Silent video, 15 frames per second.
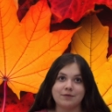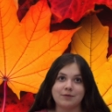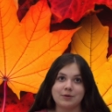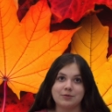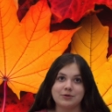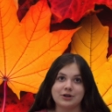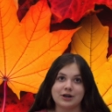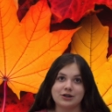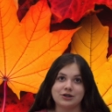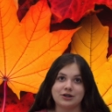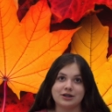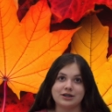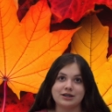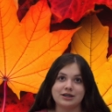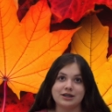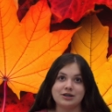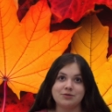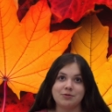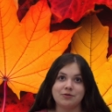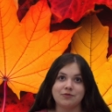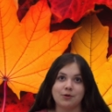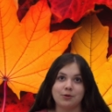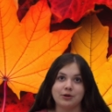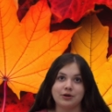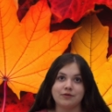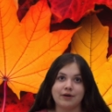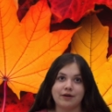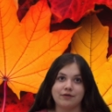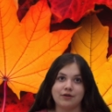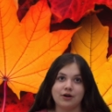from their protection has since been rolling
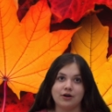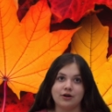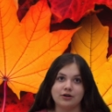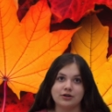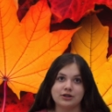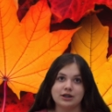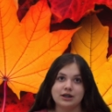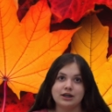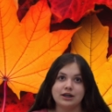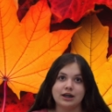around the halls.